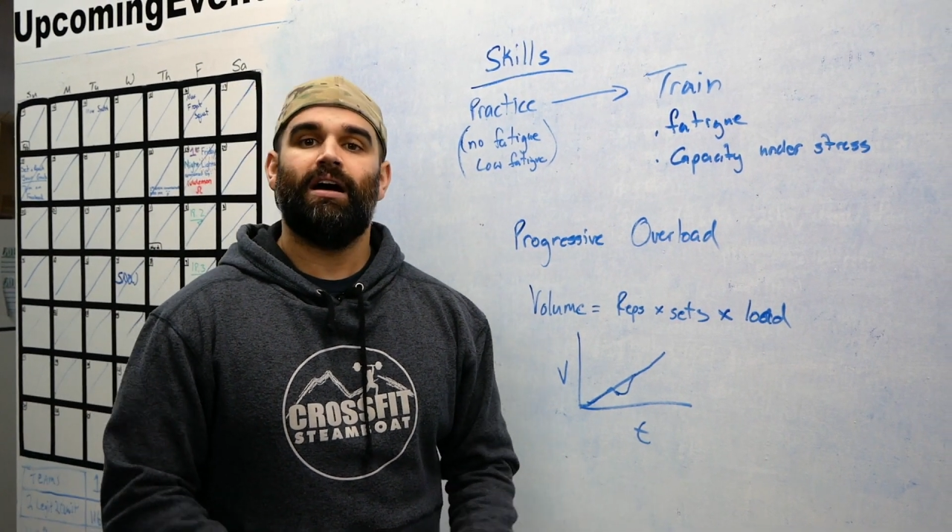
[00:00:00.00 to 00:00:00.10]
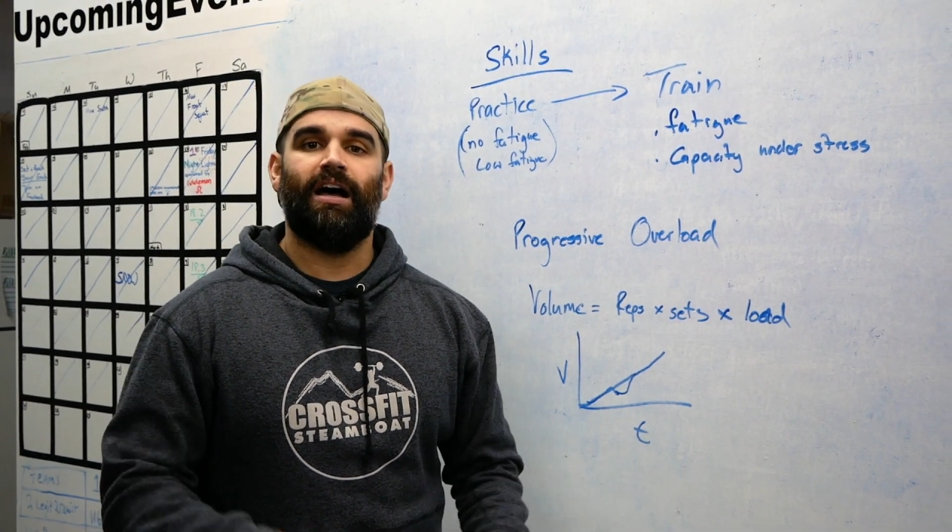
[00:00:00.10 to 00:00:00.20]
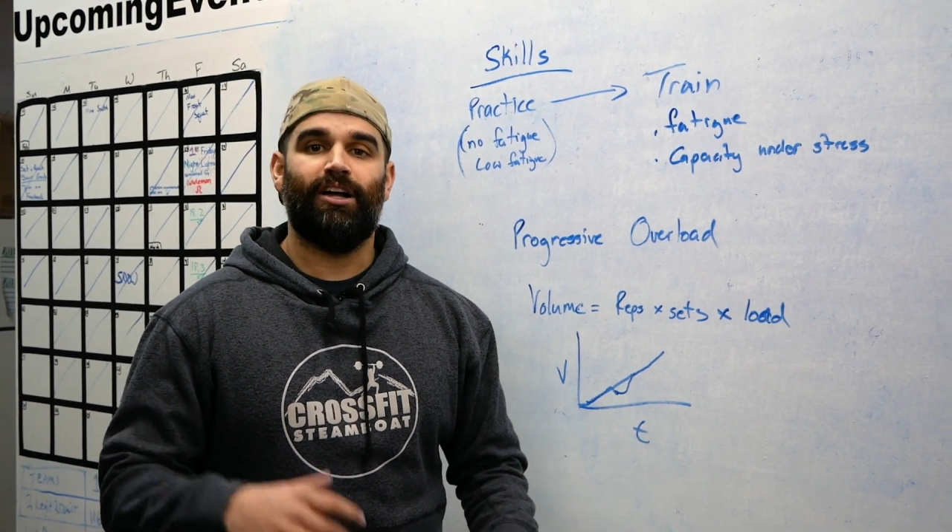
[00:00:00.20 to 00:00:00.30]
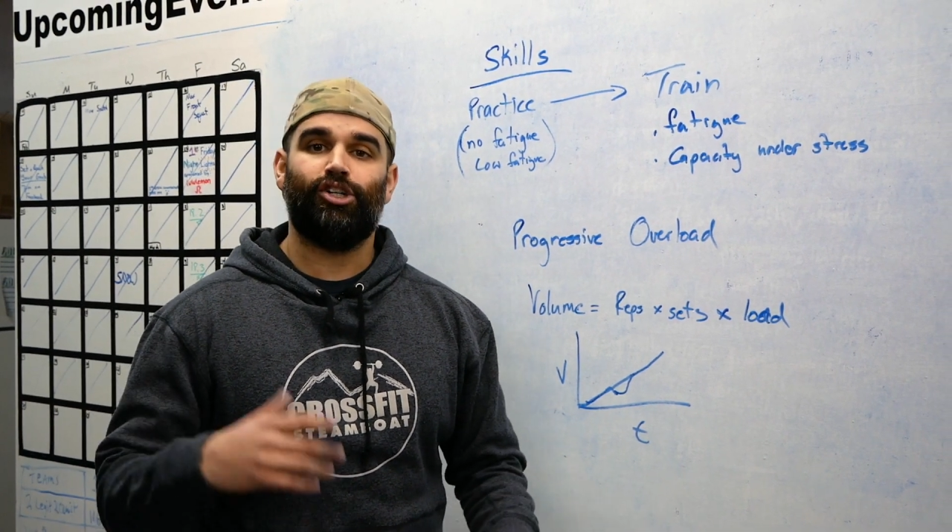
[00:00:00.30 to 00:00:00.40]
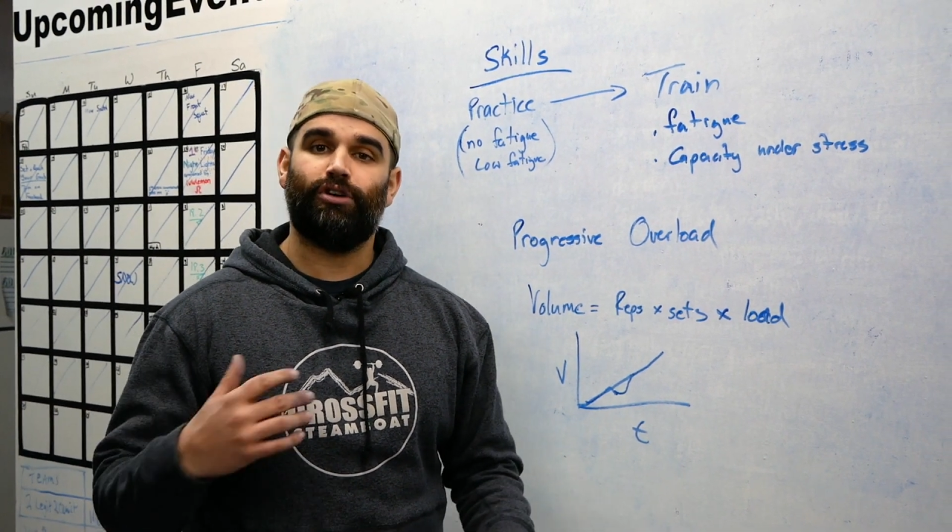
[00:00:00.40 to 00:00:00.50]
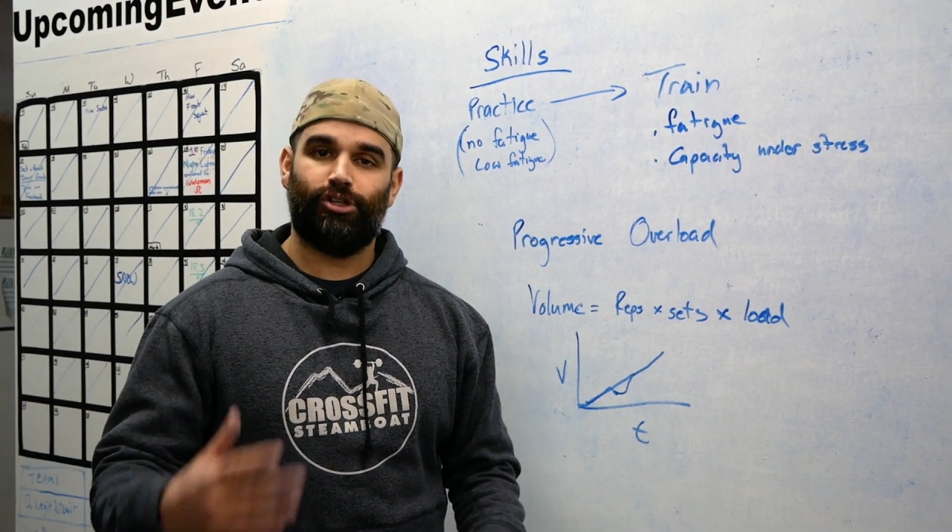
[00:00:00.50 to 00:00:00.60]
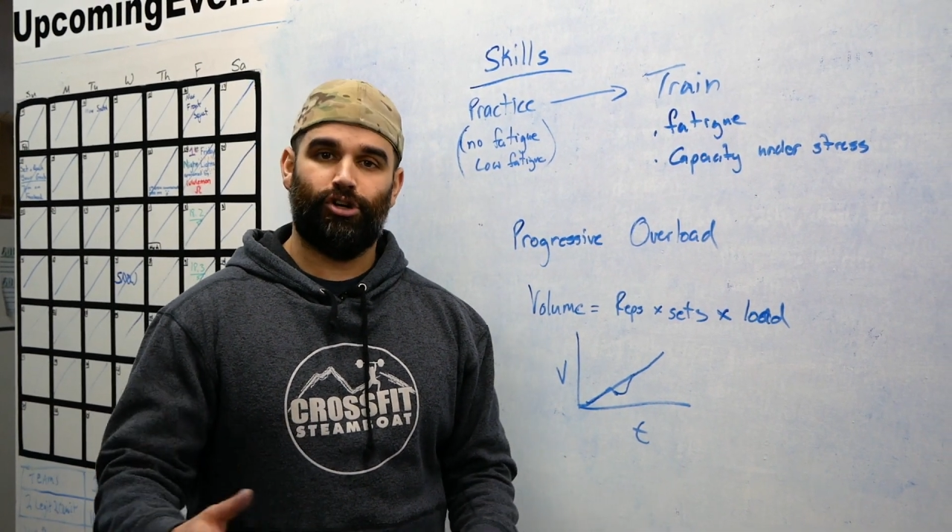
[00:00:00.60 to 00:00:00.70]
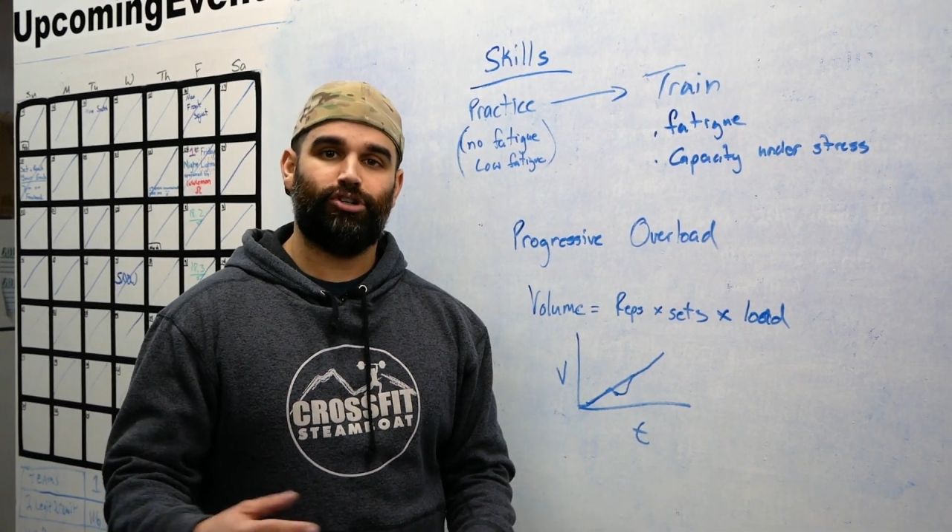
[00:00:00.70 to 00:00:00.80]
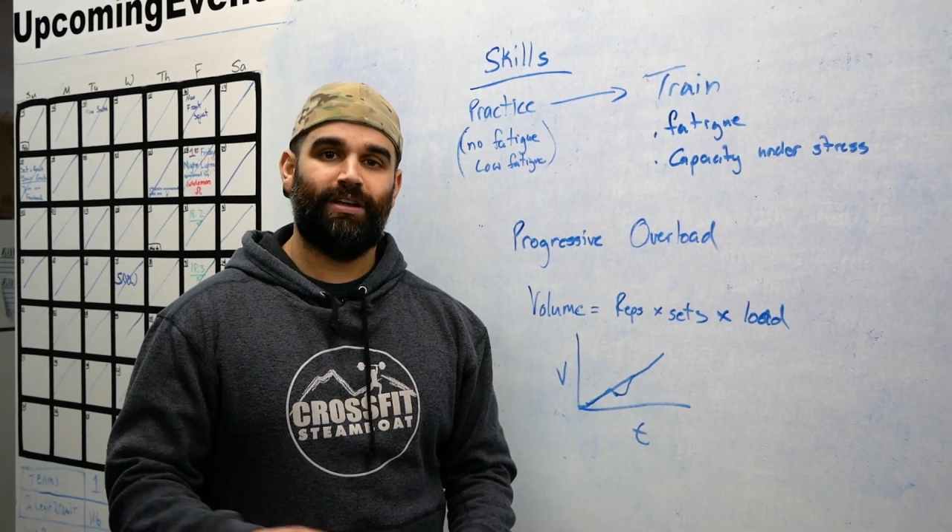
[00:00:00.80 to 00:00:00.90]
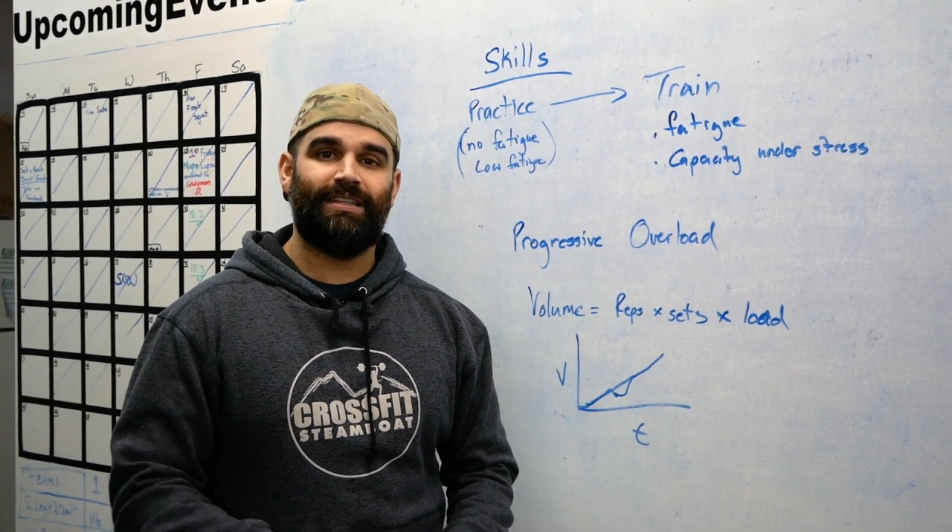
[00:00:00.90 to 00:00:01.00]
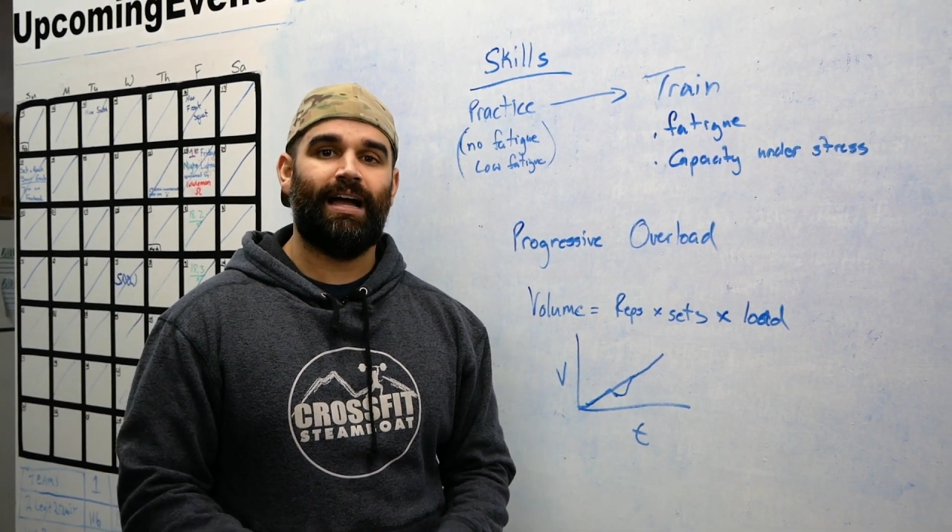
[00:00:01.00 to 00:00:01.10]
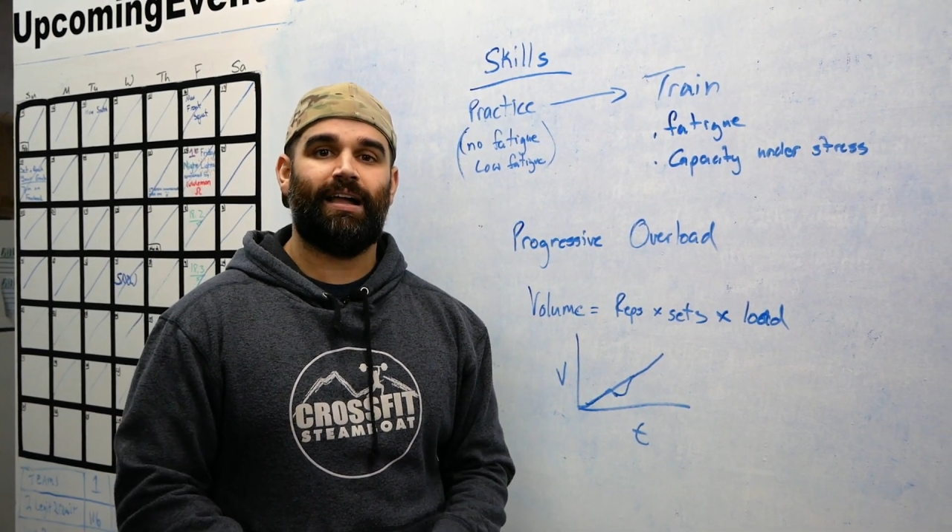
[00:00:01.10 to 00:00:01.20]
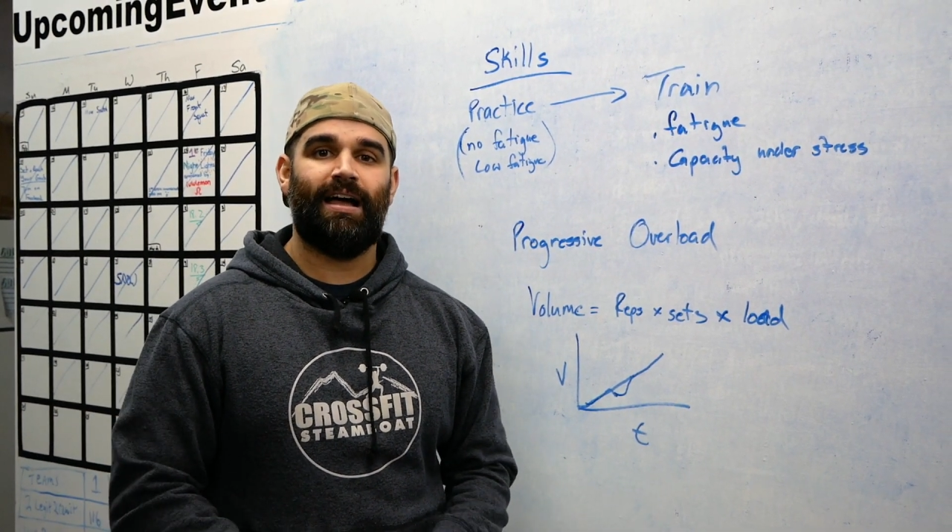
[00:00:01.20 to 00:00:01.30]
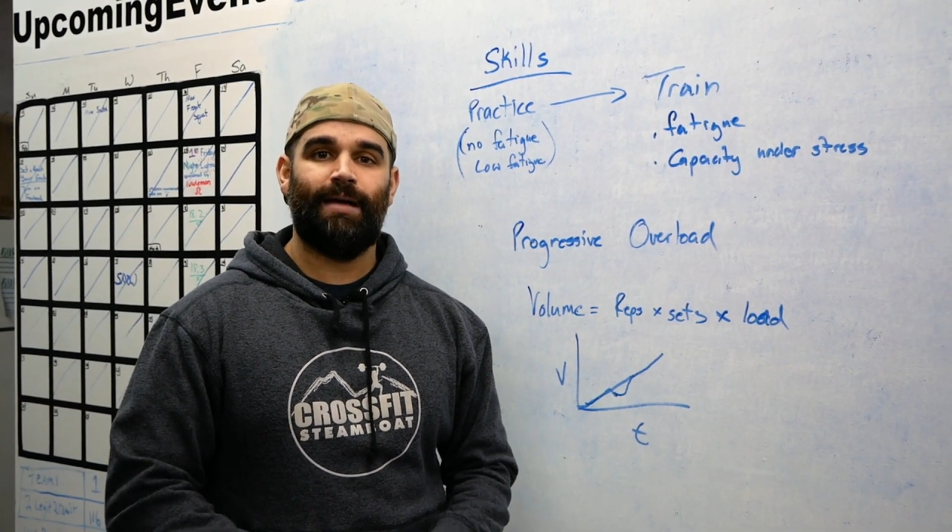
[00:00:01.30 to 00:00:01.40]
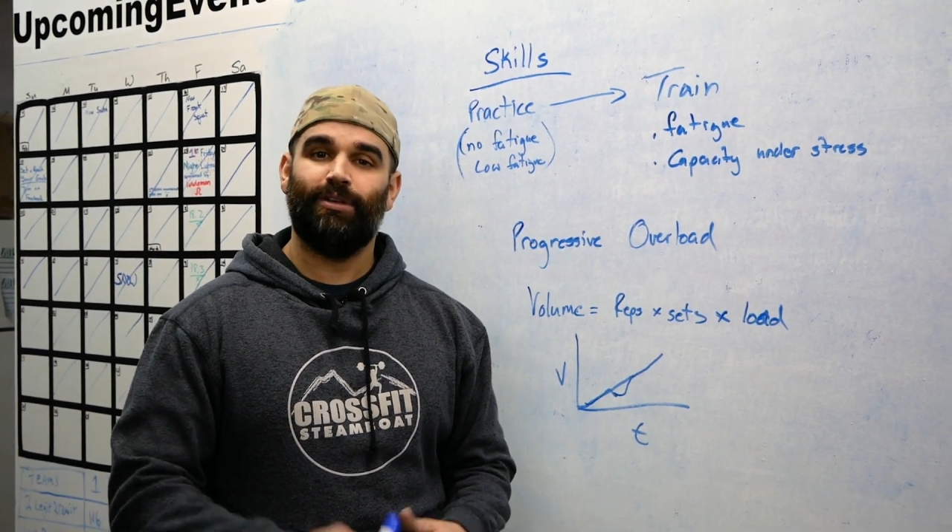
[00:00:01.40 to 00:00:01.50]

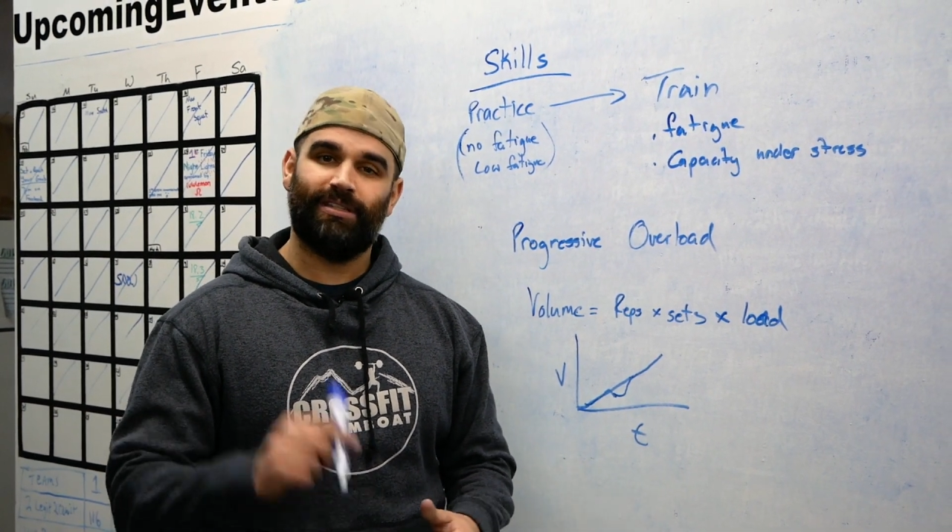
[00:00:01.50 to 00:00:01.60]
structurestrength.com,